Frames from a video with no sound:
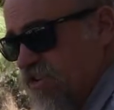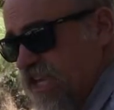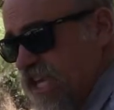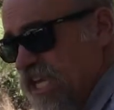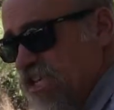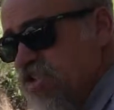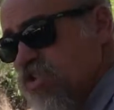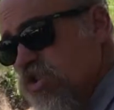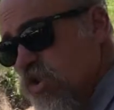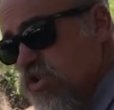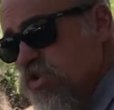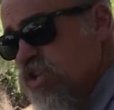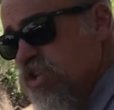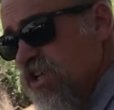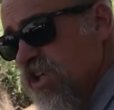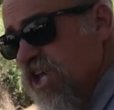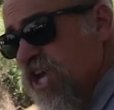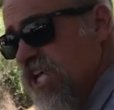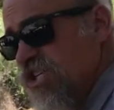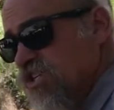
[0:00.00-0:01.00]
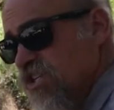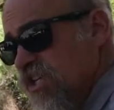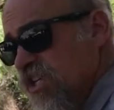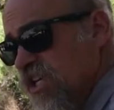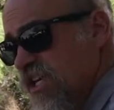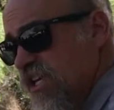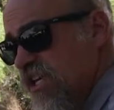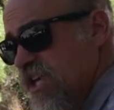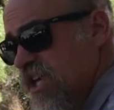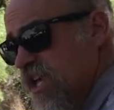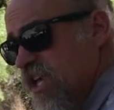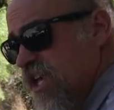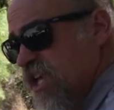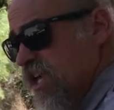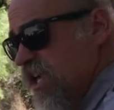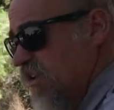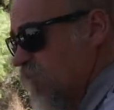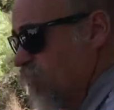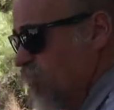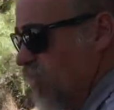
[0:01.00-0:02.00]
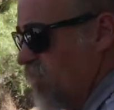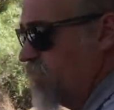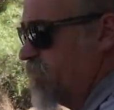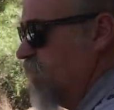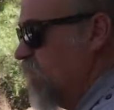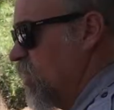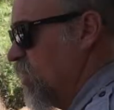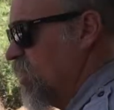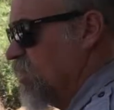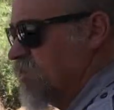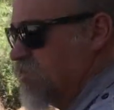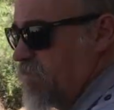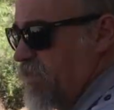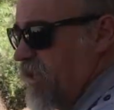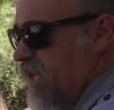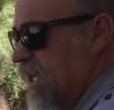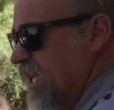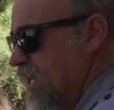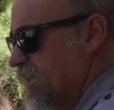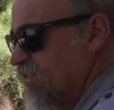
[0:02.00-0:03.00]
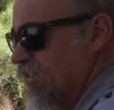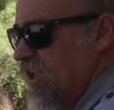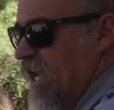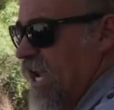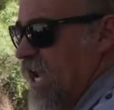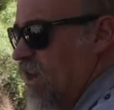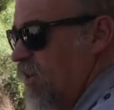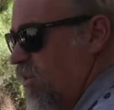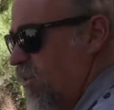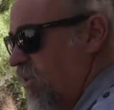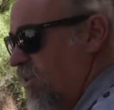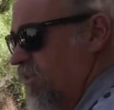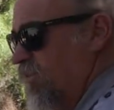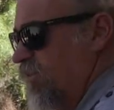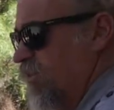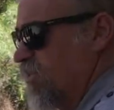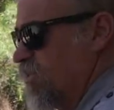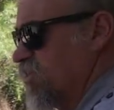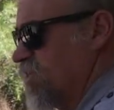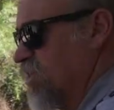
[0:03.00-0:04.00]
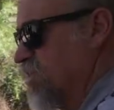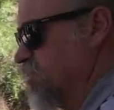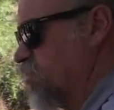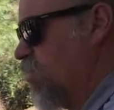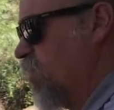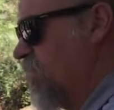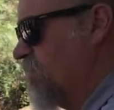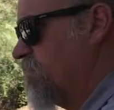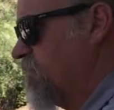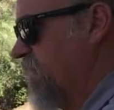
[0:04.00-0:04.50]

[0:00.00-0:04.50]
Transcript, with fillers: Again, sociologically, if one boat goes by every hour versus one